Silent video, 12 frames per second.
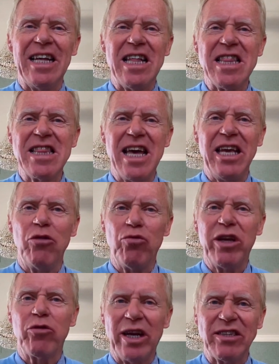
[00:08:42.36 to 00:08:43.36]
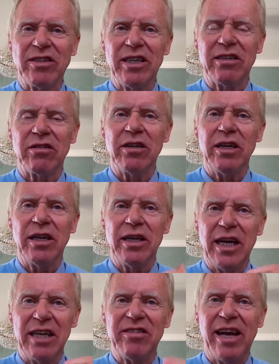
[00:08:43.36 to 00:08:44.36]
they requested
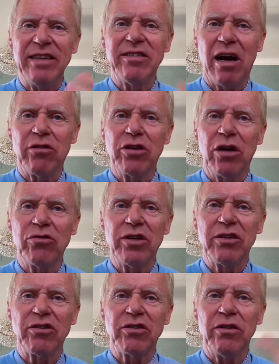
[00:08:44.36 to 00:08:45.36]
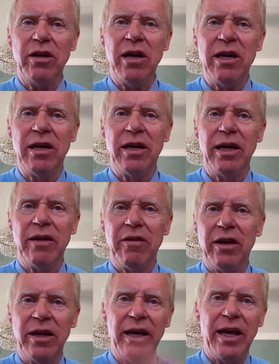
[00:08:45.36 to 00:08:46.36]
a takedown notice
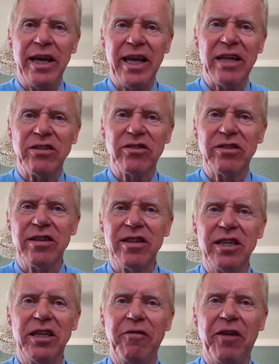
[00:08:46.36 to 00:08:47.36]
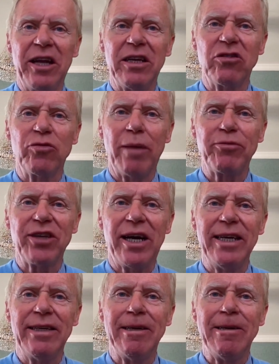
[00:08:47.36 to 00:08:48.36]
against the defendant's
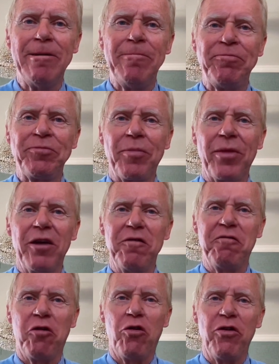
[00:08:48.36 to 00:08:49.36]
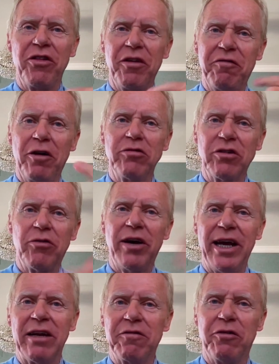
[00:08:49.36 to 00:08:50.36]
website for the photo
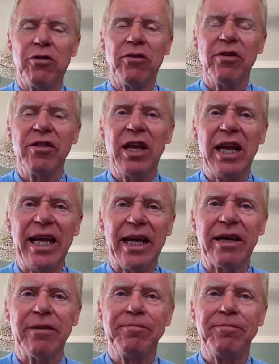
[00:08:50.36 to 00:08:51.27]
and for the link.